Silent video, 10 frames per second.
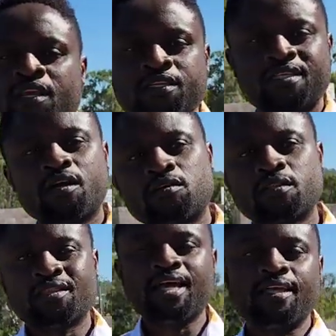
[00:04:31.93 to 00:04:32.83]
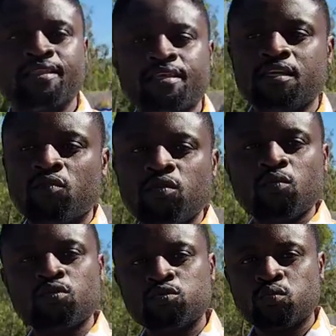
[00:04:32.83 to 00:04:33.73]
Second, Thirdly, we
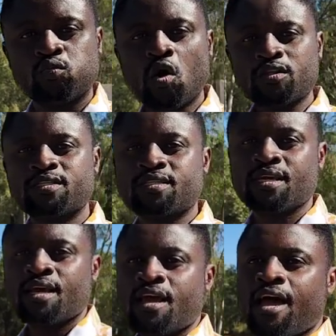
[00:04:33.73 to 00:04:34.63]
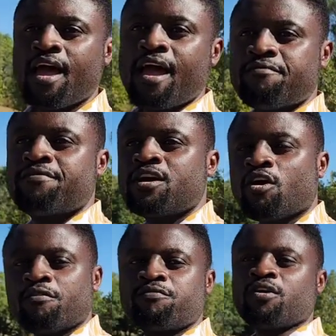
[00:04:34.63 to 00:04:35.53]
would want every
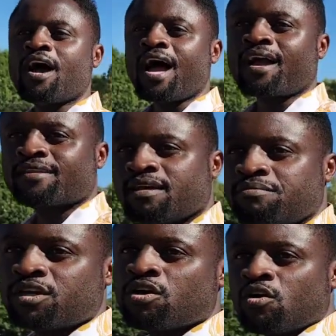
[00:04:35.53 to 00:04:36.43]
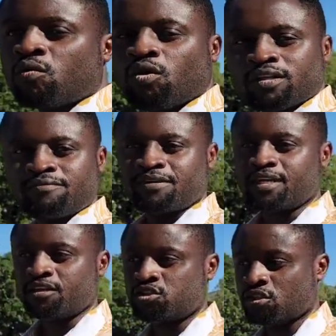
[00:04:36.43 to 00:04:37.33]
of your academic
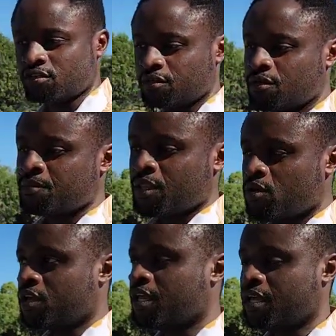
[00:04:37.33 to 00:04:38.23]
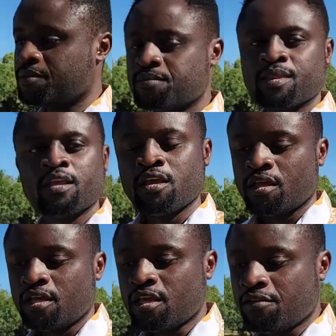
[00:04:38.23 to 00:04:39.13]
qualification. Okay,
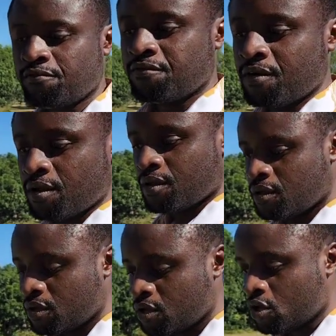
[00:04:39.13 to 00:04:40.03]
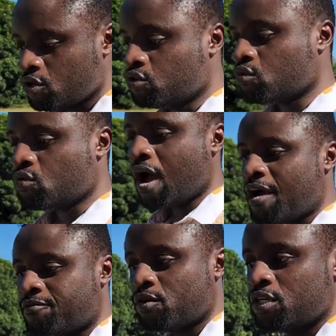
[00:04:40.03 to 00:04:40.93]
if you
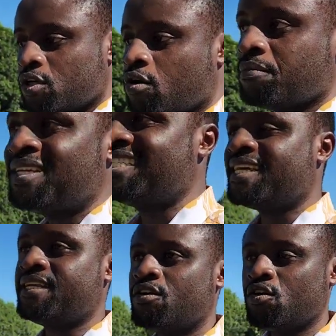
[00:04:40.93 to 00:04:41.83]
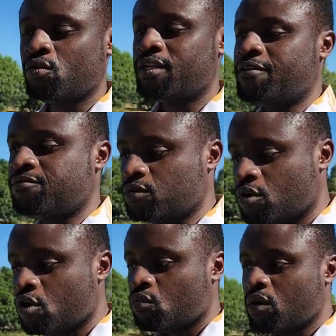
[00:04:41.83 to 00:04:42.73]
have only completed O level,
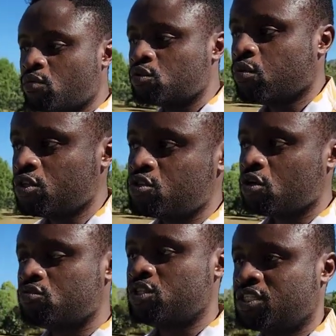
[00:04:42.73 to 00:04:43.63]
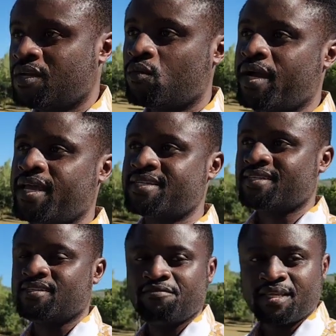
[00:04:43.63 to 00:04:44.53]
we would want your original WAEC
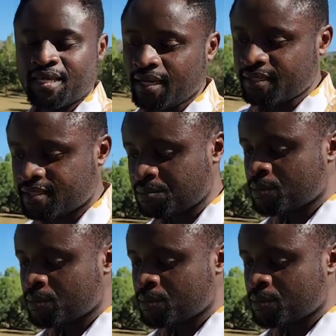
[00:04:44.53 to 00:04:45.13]
certificate.